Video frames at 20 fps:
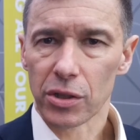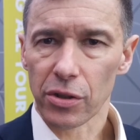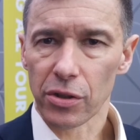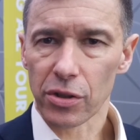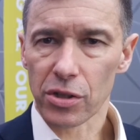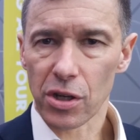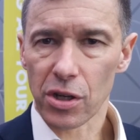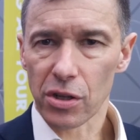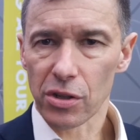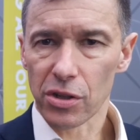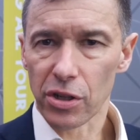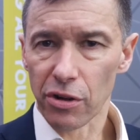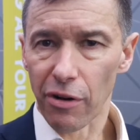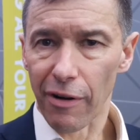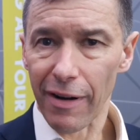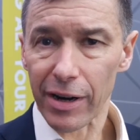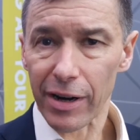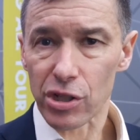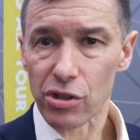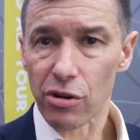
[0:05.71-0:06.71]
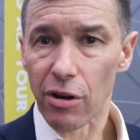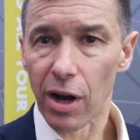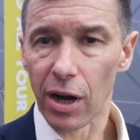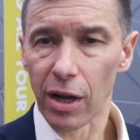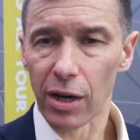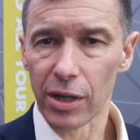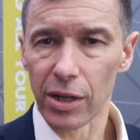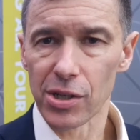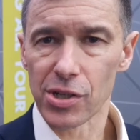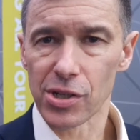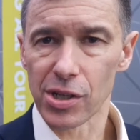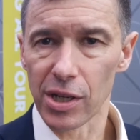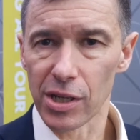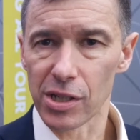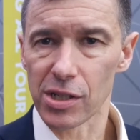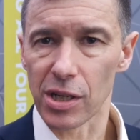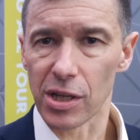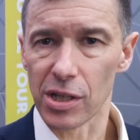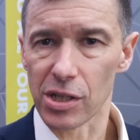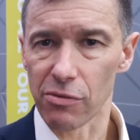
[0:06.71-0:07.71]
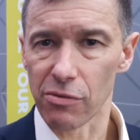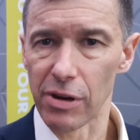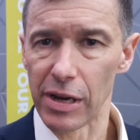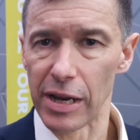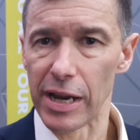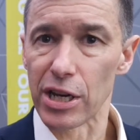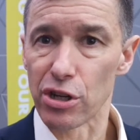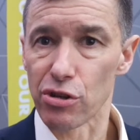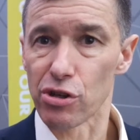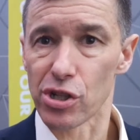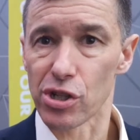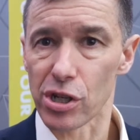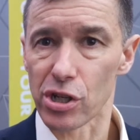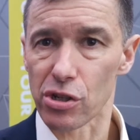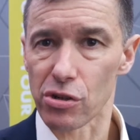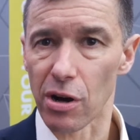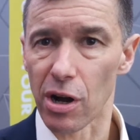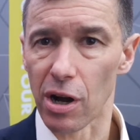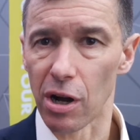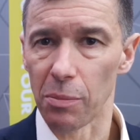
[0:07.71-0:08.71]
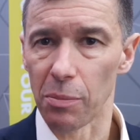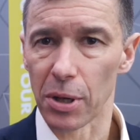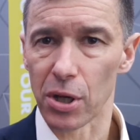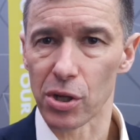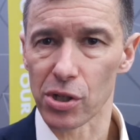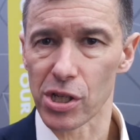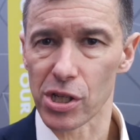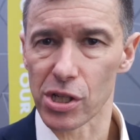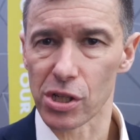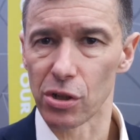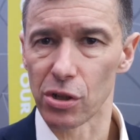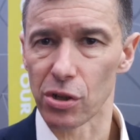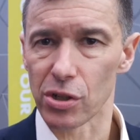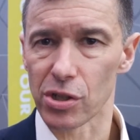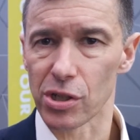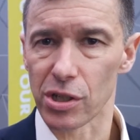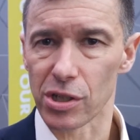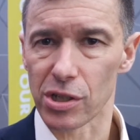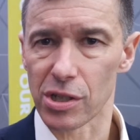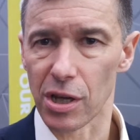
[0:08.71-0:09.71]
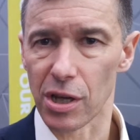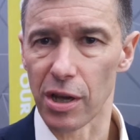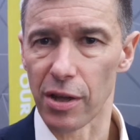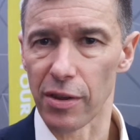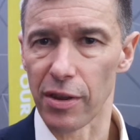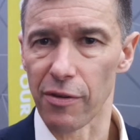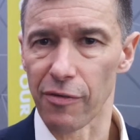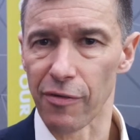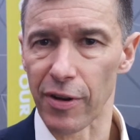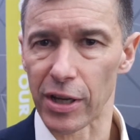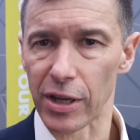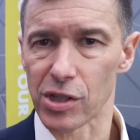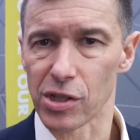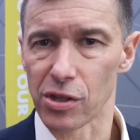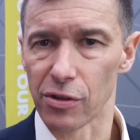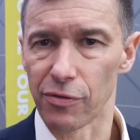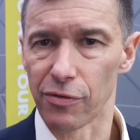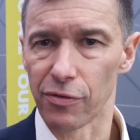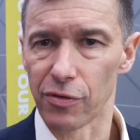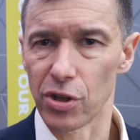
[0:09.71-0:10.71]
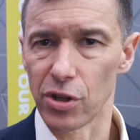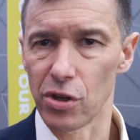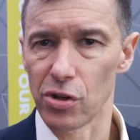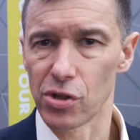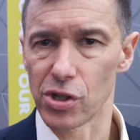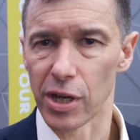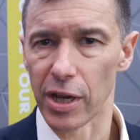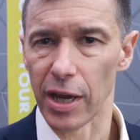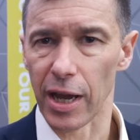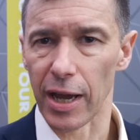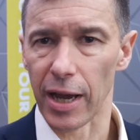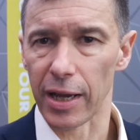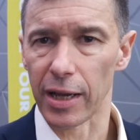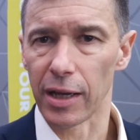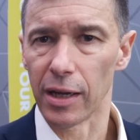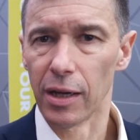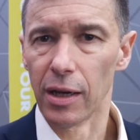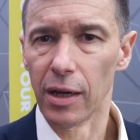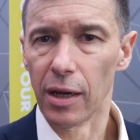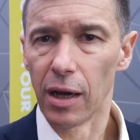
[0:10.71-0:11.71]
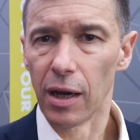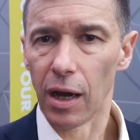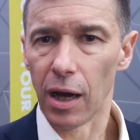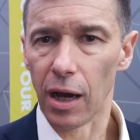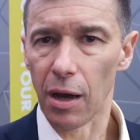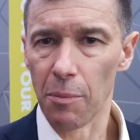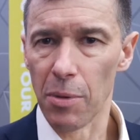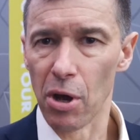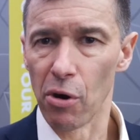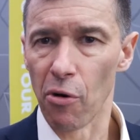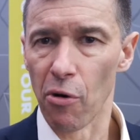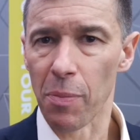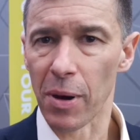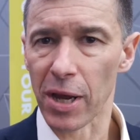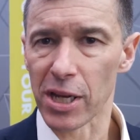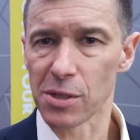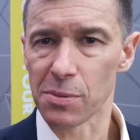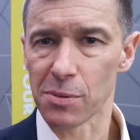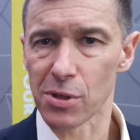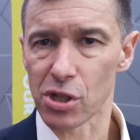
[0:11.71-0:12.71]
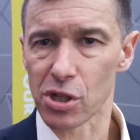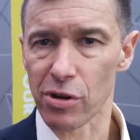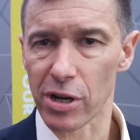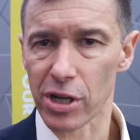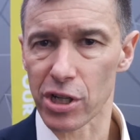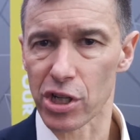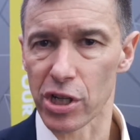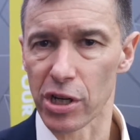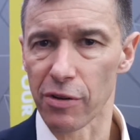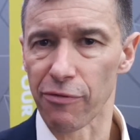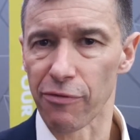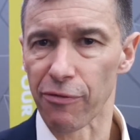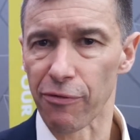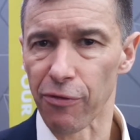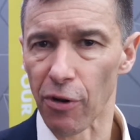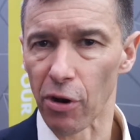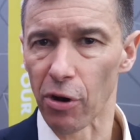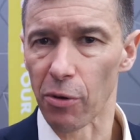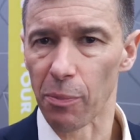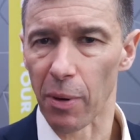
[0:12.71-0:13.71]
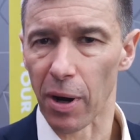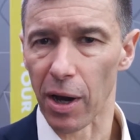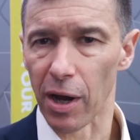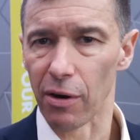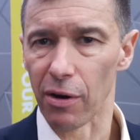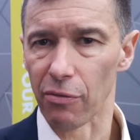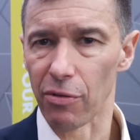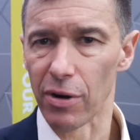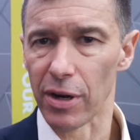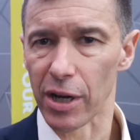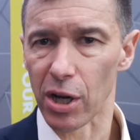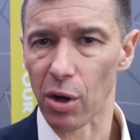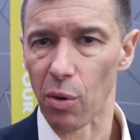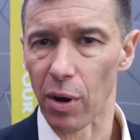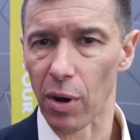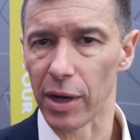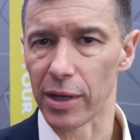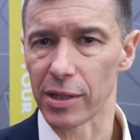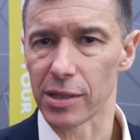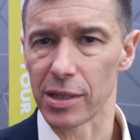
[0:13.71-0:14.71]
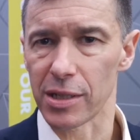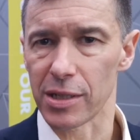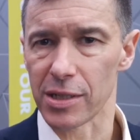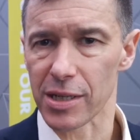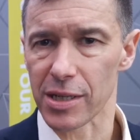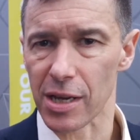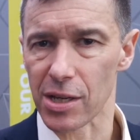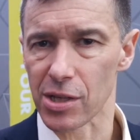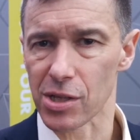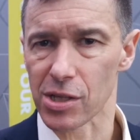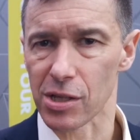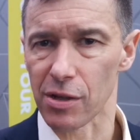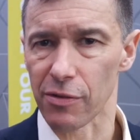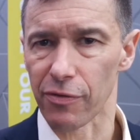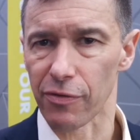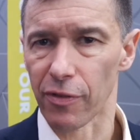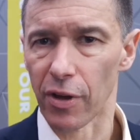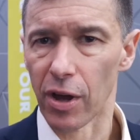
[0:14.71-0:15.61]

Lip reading: So the DiRECT trial is a really interesting trial because it's looked at the effects of using a meal replacement strategy followed by a really quite intensive